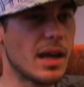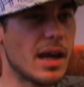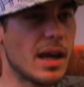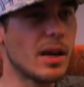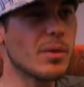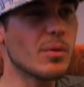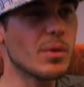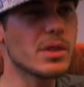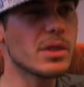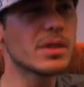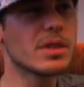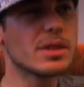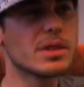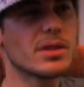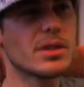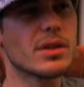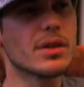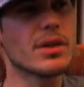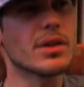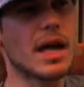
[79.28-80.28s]
And it wasn't
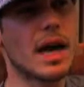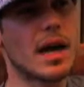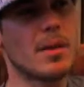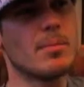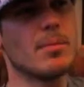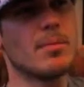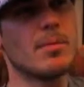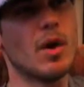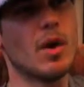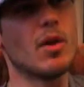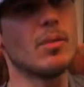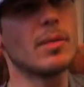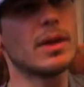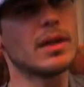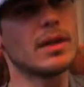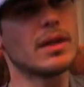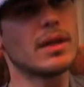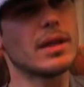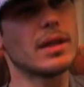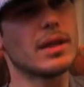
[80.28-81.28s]
until that
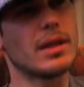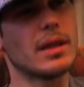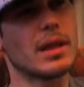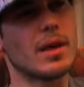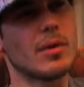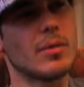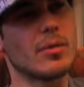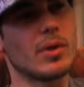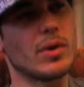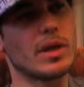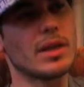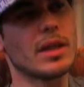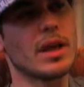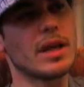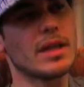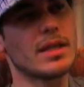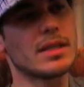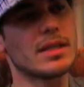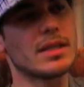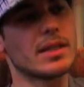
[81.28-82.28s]
moment that I
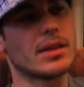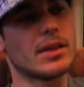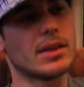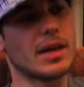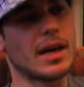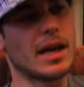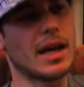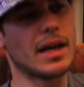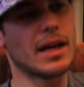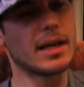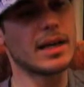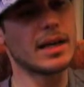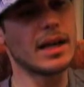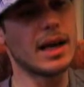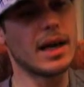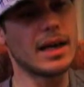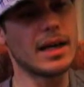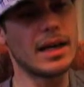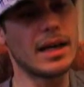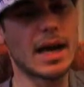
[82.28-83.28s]
realized that, okay,
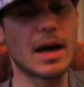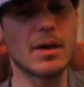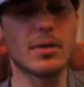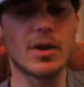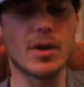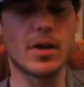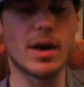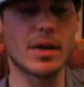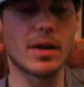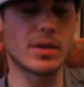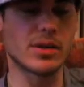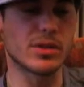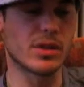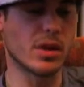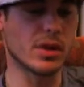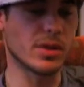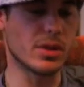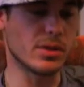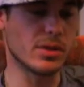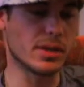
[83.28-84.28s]
I, I now know how this
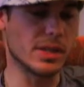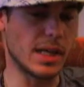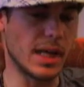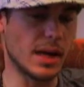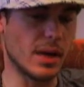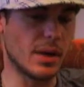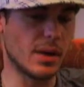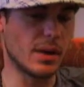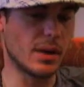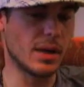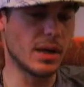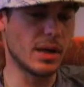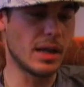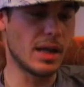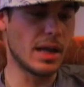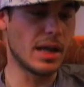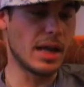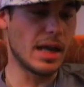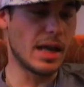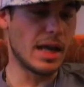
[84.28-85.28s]
all goes down
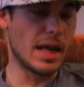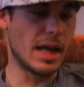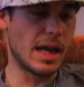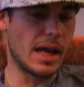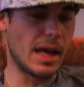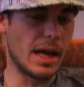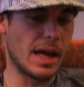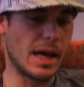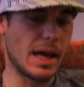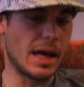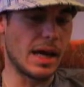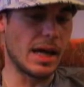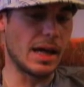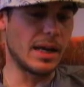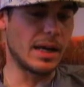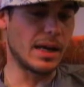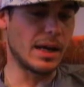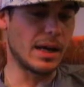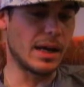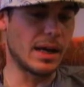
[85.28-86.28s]

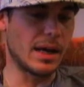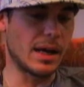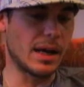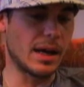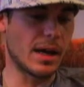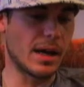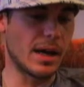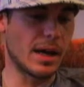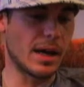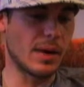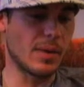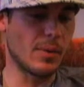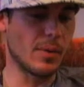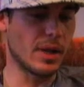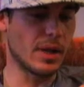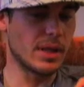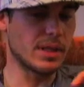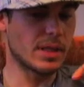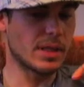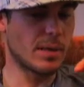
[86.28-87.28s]
and I
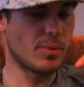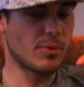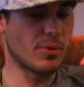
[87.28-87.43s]
realized that I